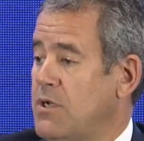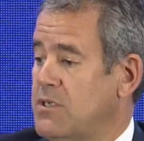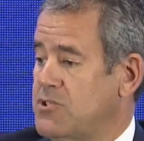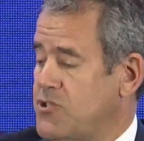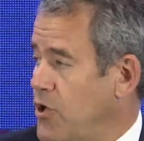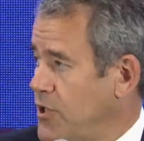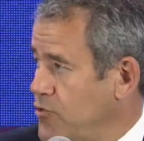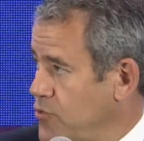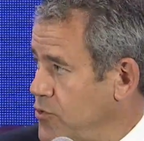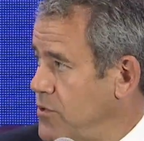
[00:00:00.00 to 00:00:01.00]
Saudi
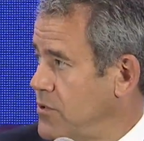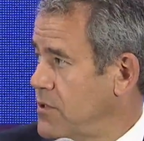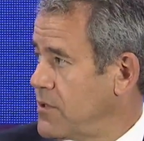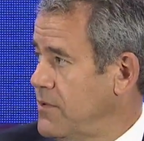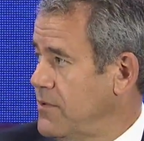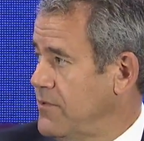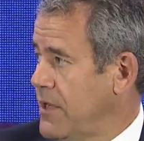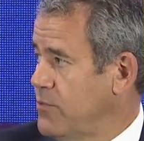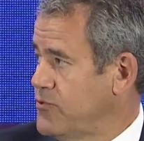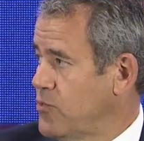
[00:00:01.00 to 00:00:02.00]
crude, and
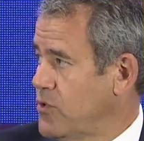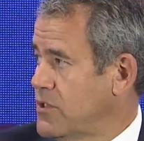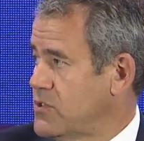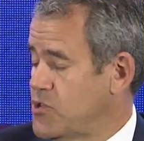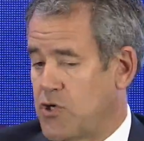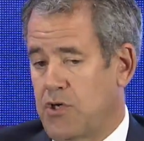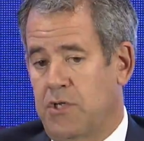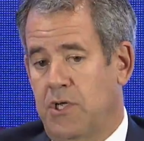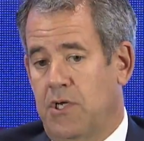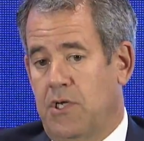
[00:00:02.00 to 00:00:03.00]
that was a real concern.
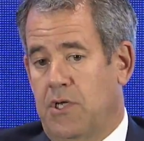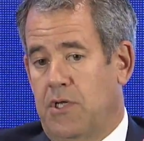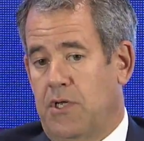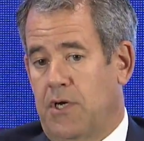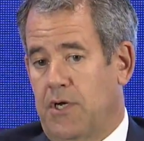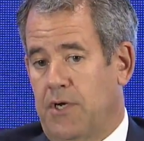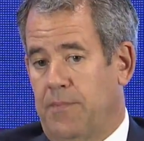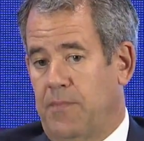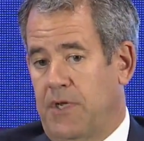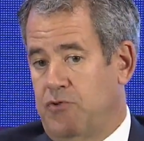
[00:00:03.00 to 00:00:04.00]

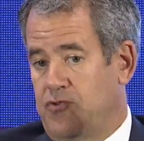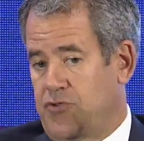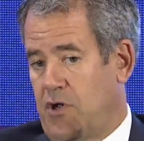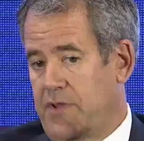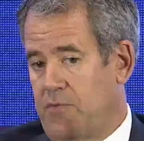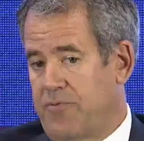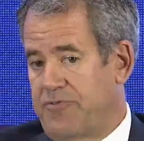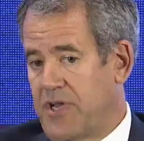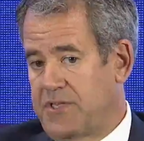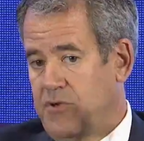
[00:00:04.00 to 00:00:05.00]
And you saw that
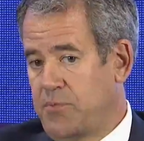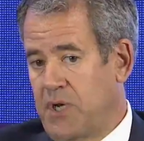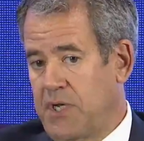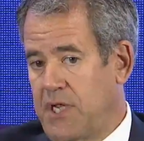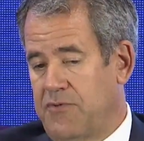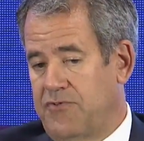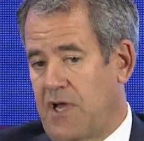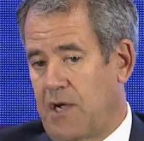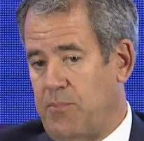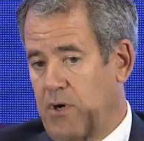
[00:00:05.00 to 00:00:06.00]
reflected on Monday in the
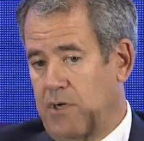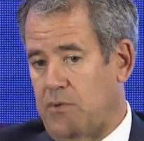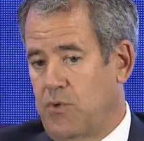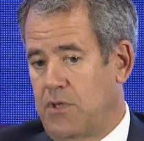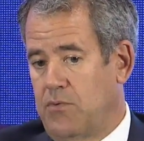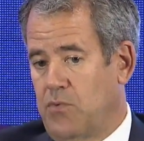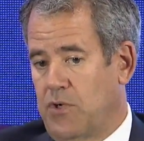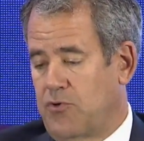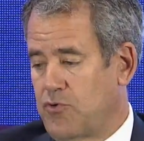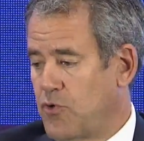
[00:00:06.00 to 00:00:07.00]
stock market,
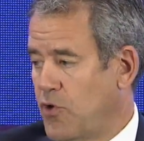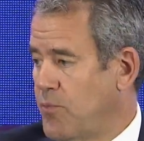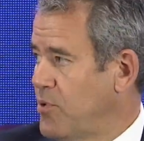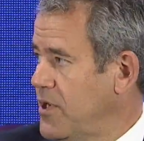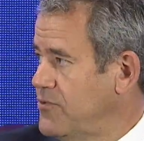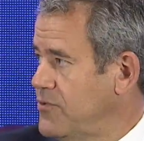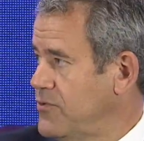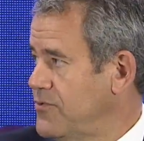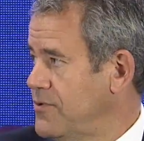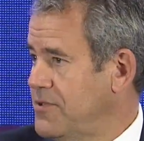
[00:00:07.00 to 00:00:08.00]
what crude oil
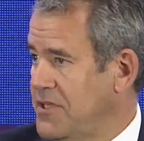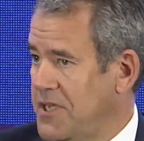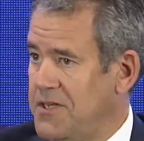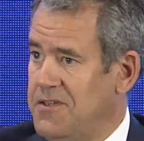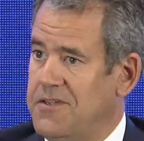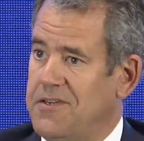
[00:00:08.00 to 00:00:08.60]
prices did.